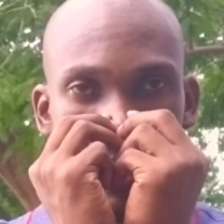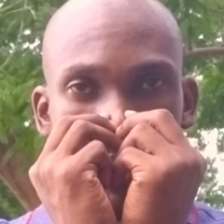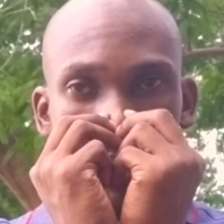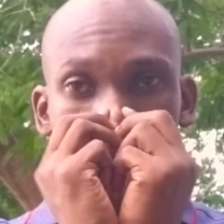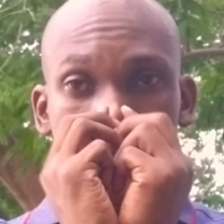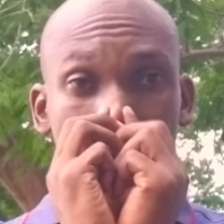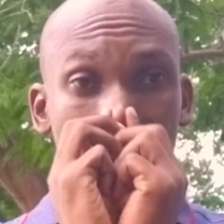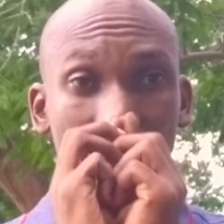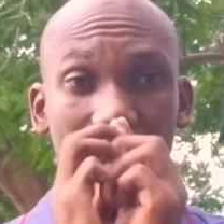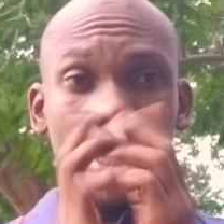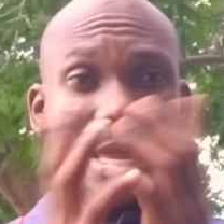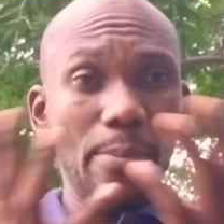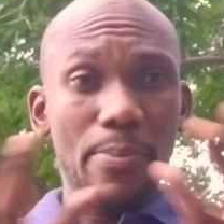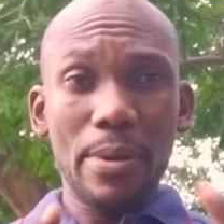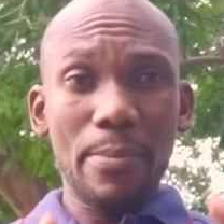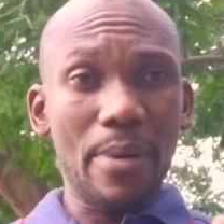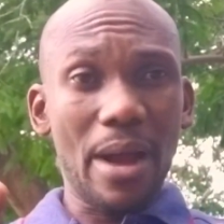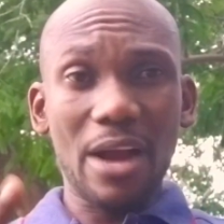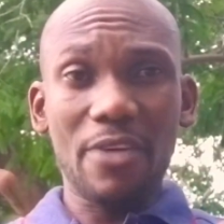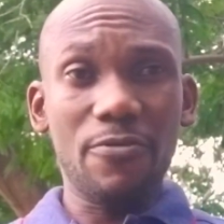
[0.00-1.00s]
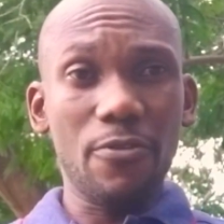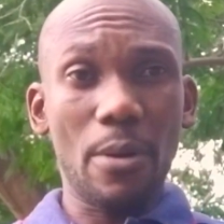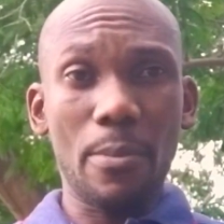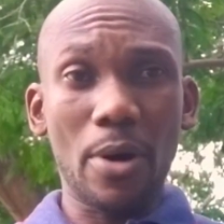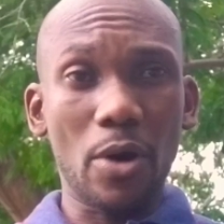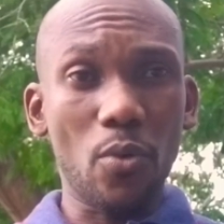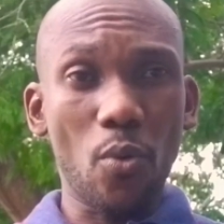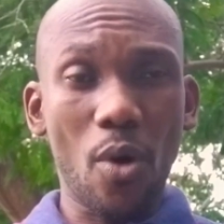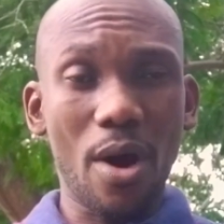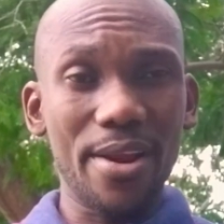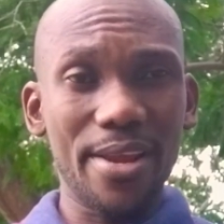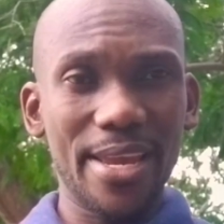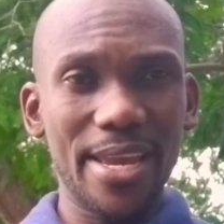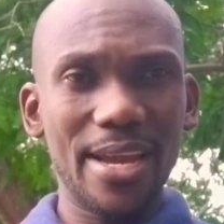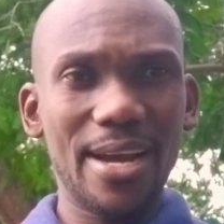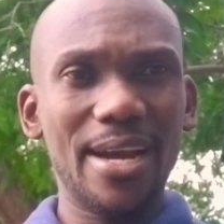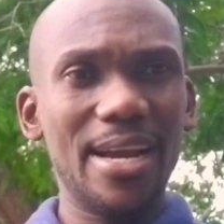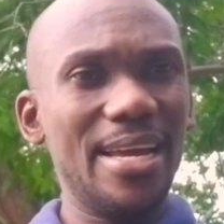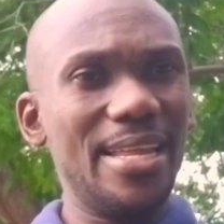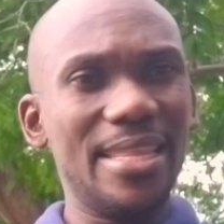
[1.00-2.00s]
So they will keep a buck for about 1
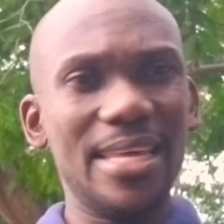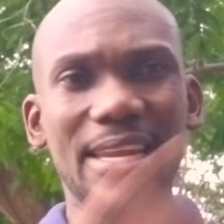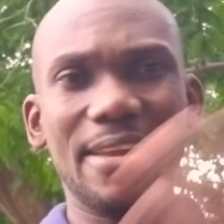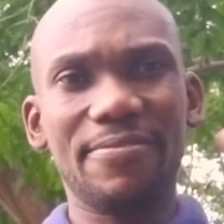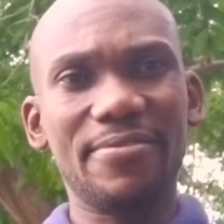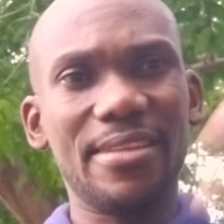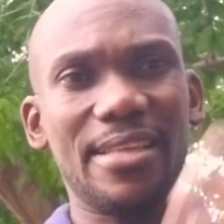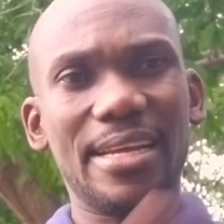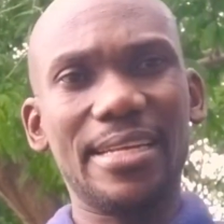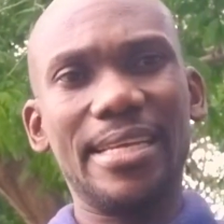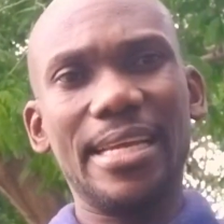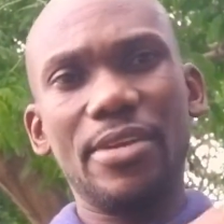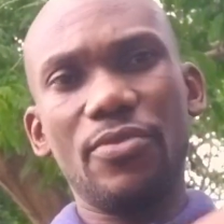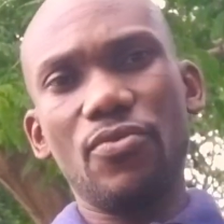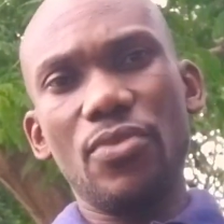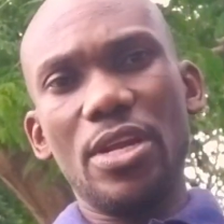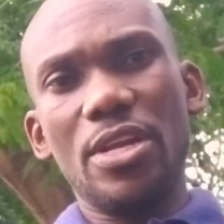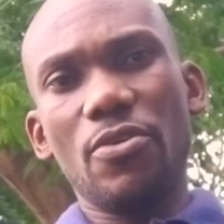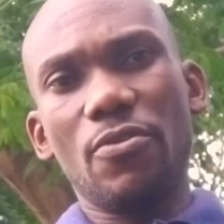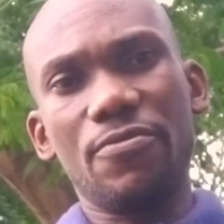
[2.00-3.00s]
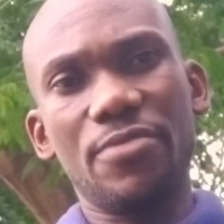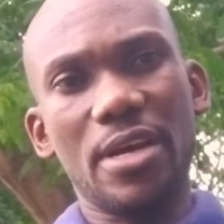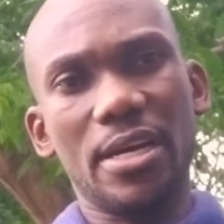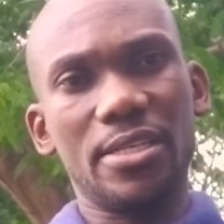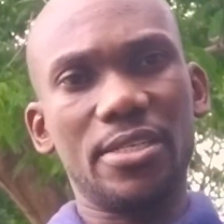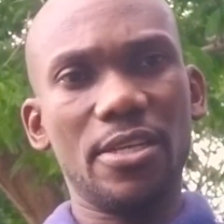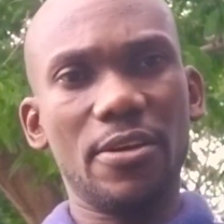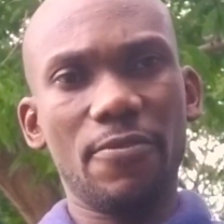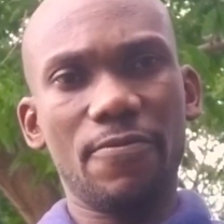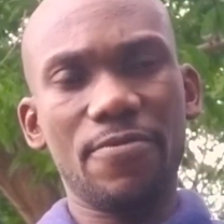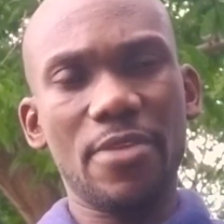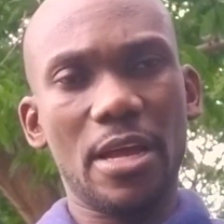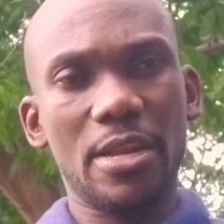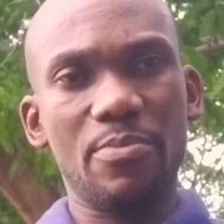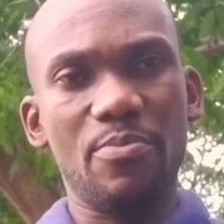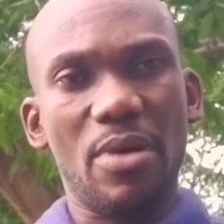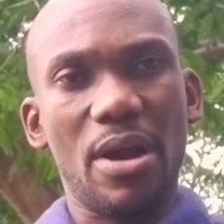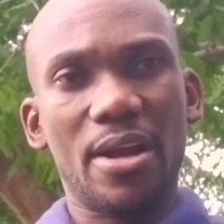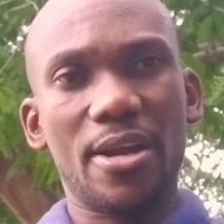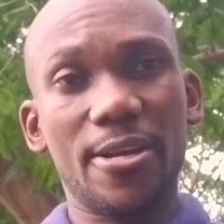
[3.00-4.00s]
year, and then after that get rid of that
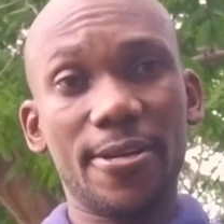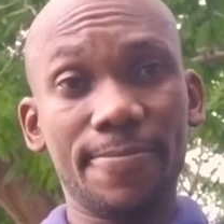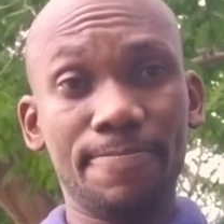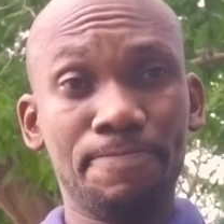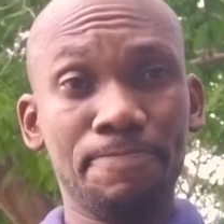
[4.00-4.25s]
buck.